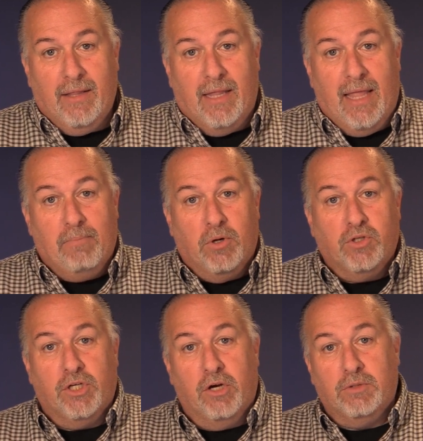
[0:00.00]
Then that
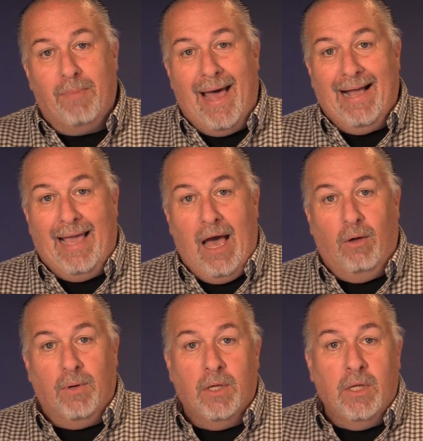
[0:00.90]
person goes back
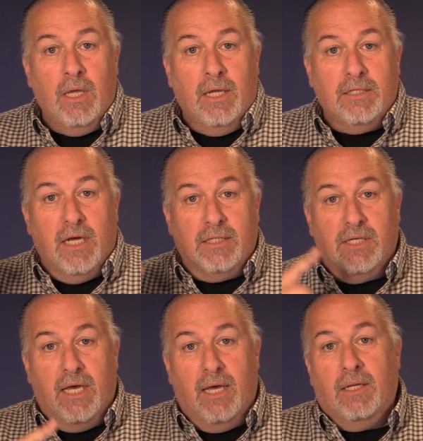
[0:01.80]
out, does
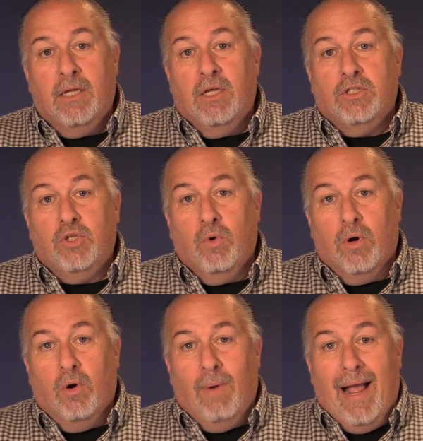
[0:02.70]
a tour
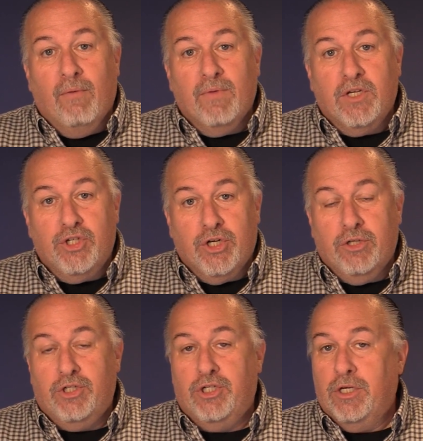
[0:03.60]
around the
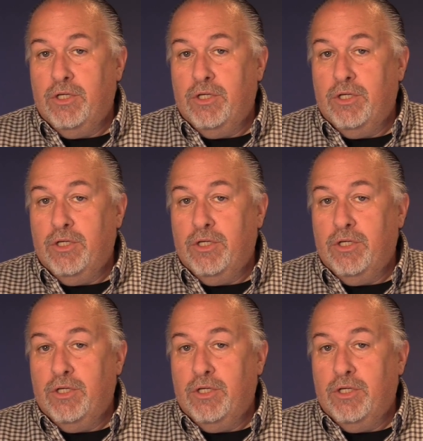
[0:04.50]
church,